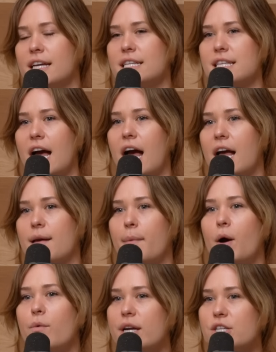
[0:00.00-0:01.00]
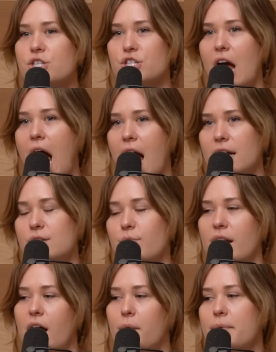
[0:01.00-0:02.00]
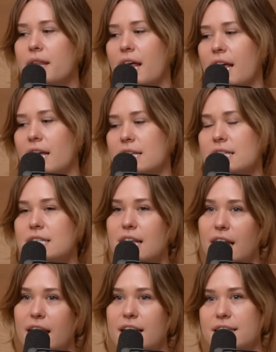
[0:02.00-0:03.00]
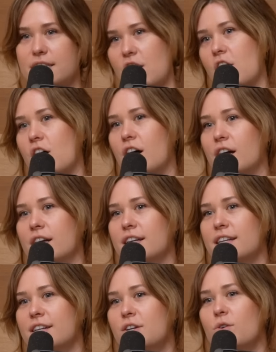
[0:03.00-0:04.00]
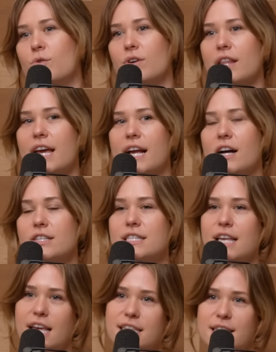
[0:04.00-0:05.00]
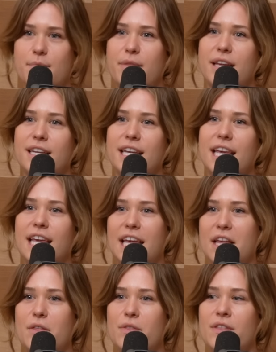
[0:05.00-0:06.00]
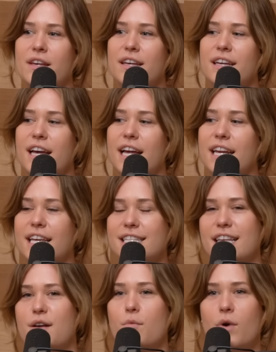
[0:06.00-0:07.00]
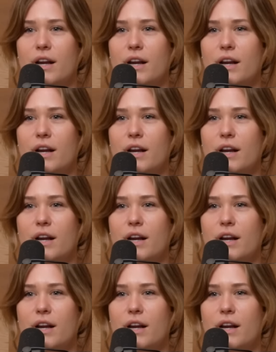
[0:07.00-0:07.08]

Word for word: Because I'm always shocked when I'll be like singing a song, or like I'll say something to Keith and he's like,